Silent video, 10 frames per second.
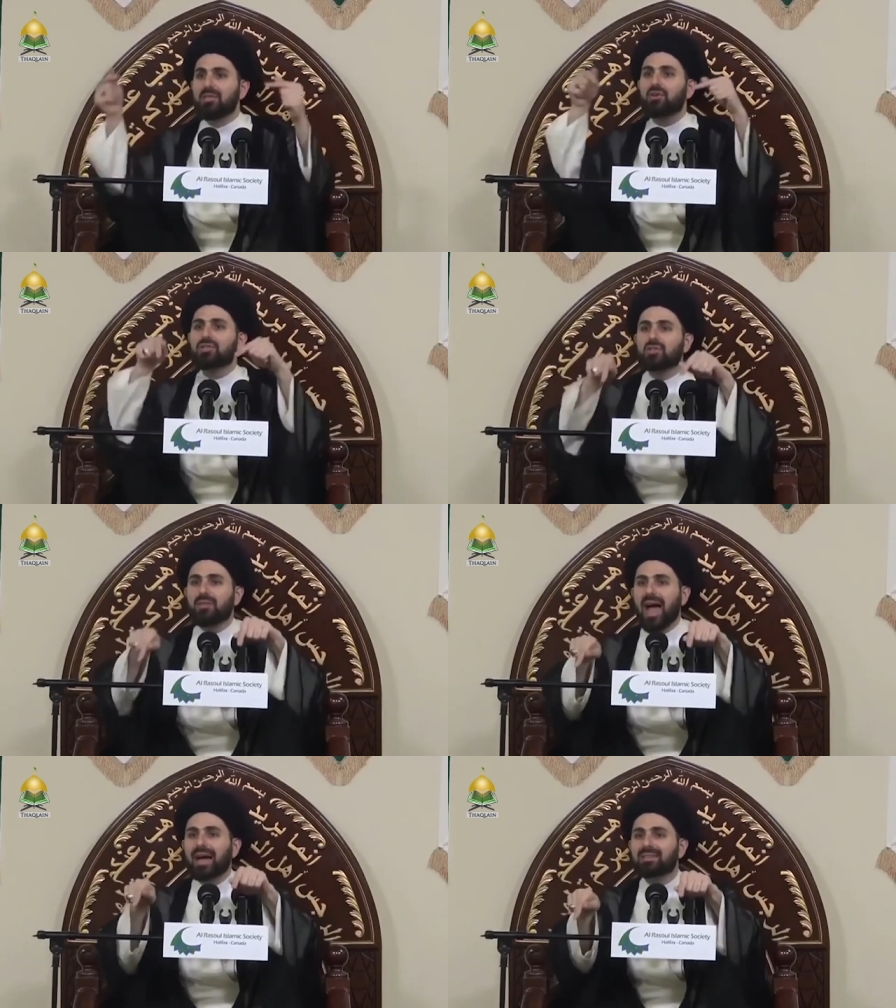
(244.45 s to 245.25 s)

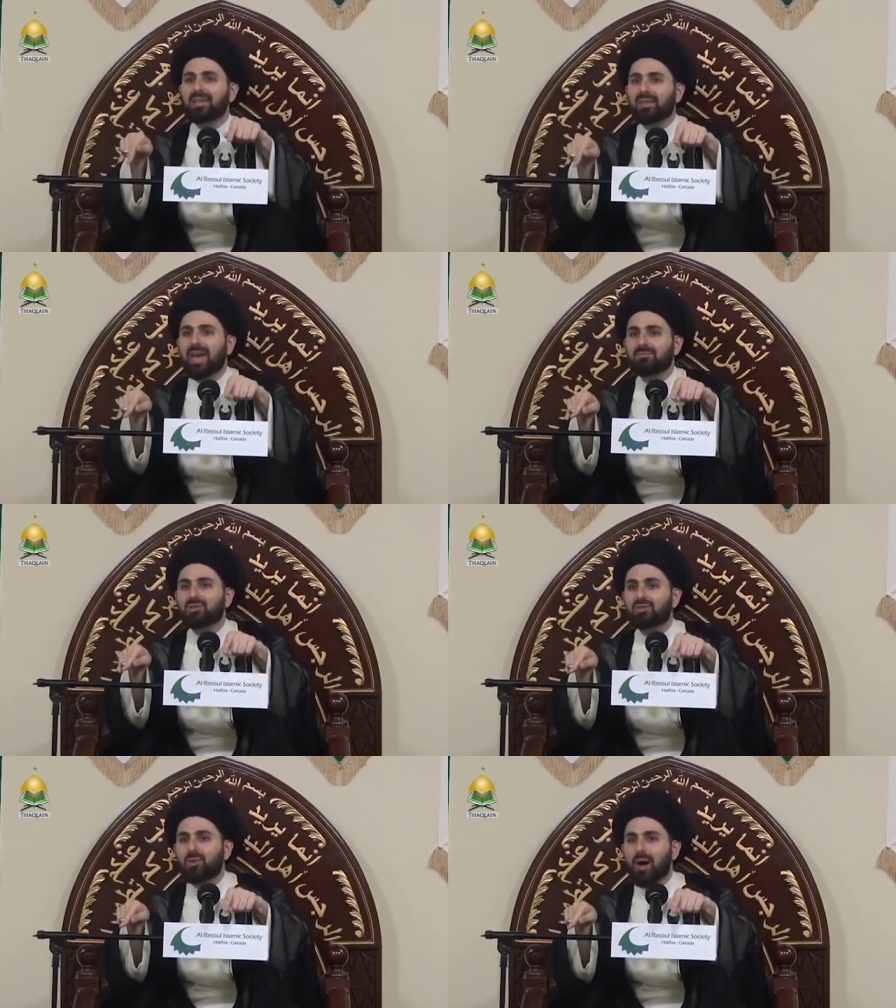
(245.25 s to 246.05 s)
So the hadith came
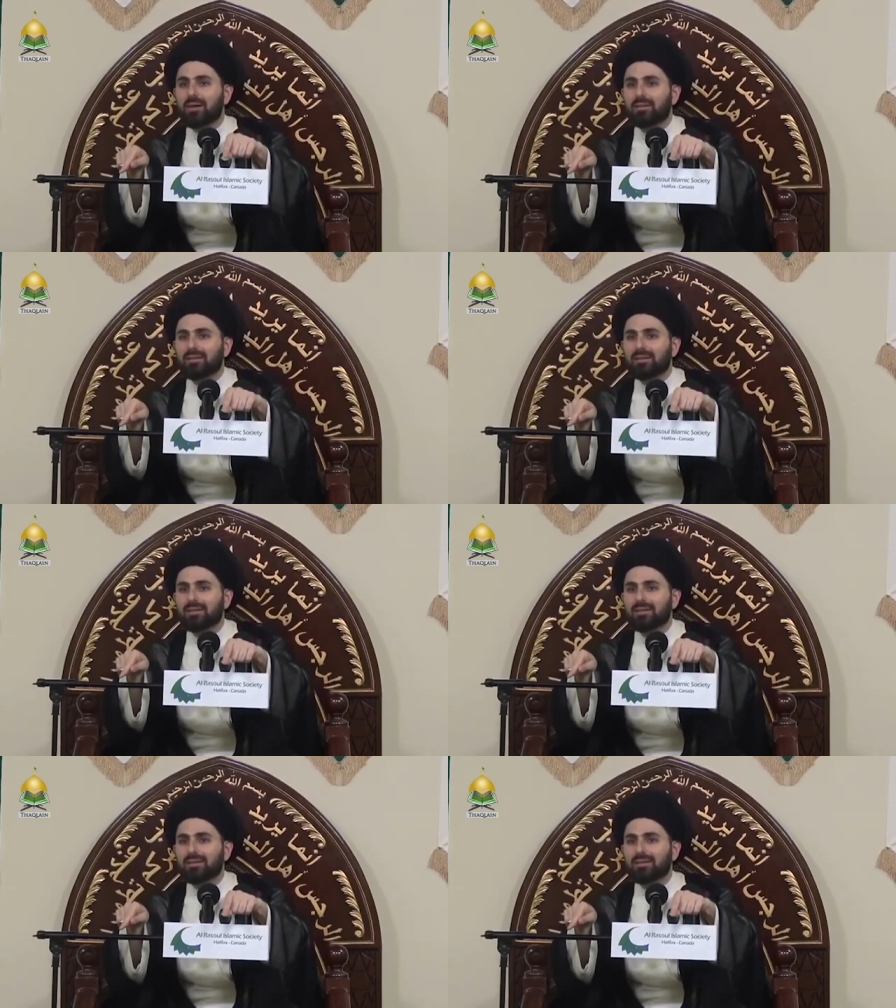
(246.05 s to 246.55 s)
to do what?